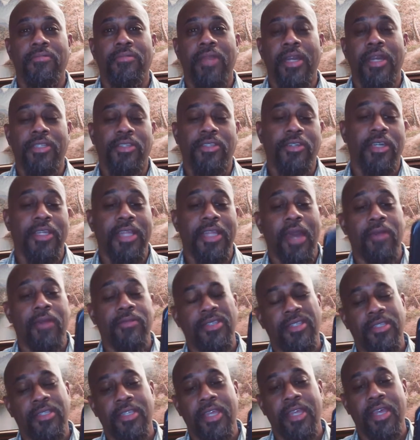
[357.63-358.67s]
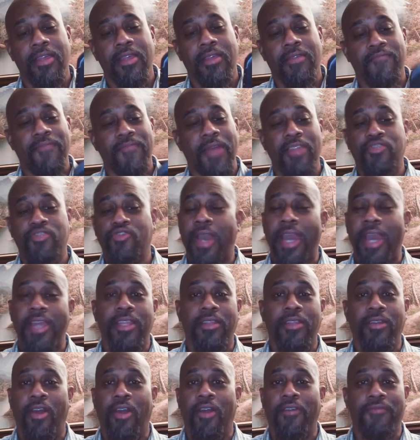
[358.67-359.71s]
I took it out the sink. I dried
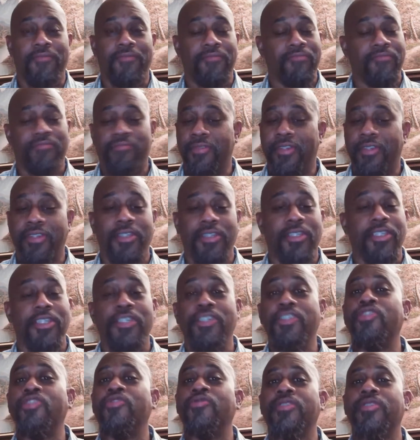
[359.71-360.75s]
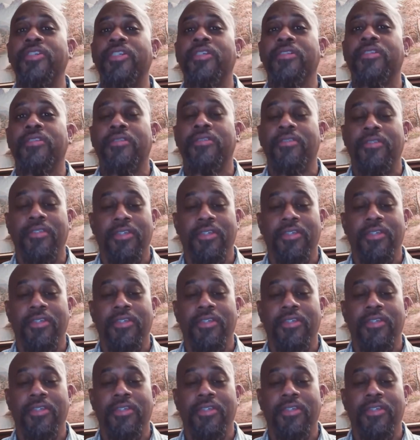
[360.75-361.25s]
it off, continued using it.